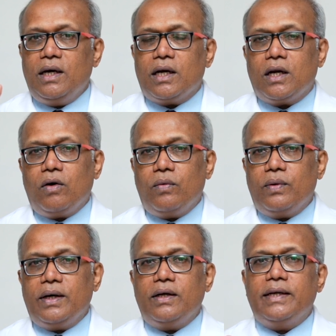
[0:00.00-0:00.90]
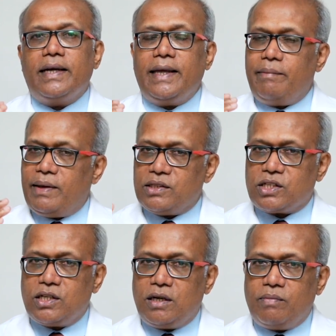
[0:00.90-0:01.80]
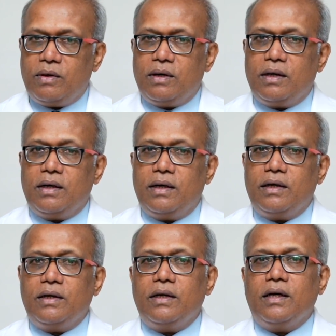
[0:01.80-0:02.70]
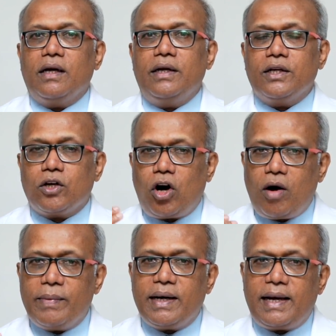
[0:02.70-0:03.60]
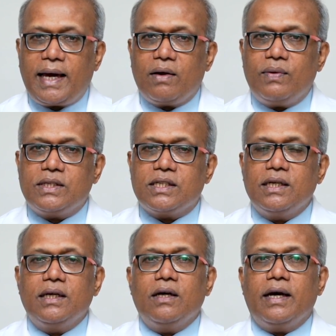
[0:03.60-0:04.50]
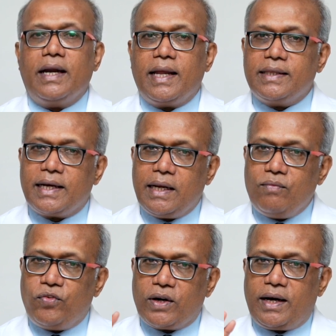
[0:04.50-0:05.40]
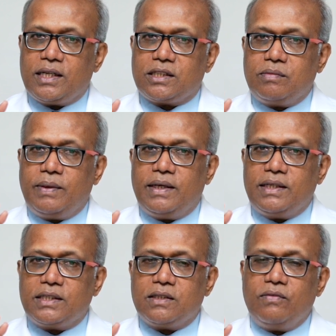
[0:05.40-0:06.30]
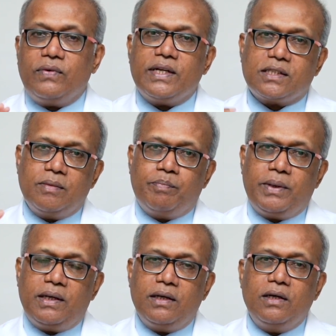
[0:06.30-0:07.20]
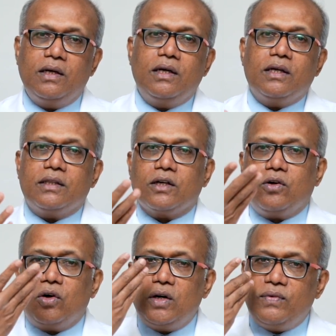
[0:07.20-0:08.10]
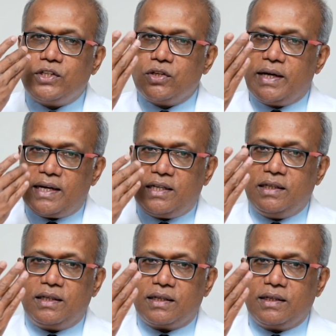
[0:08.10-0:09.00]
Now, in a layman's term, in common language, another name for asthma is very simple. The cold which you get here,